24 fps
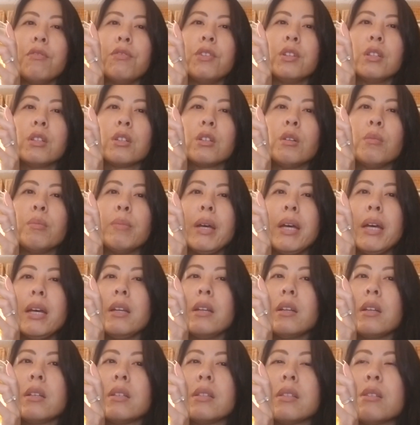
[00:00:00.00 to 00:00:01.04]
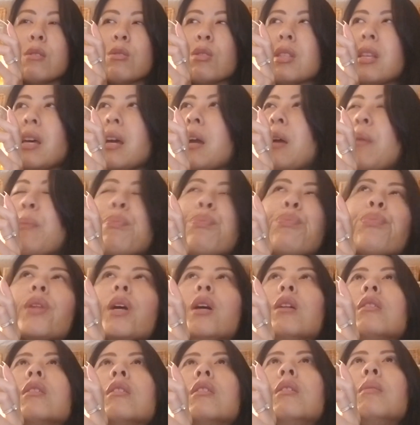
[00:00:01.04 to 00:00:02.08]
a little bit because there's like
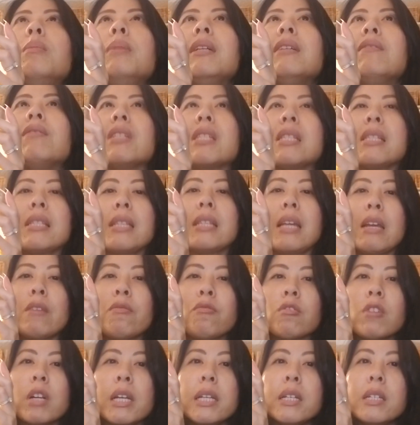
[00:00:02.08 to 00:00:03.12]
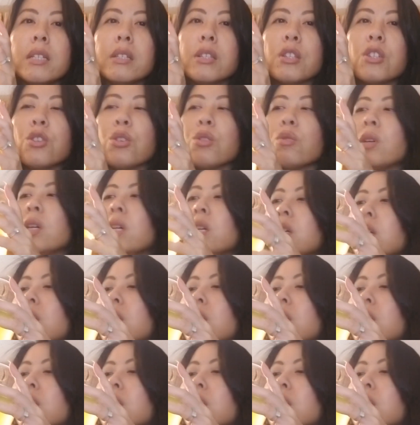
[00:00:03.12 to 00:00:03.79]
a little bit of a savoriness to it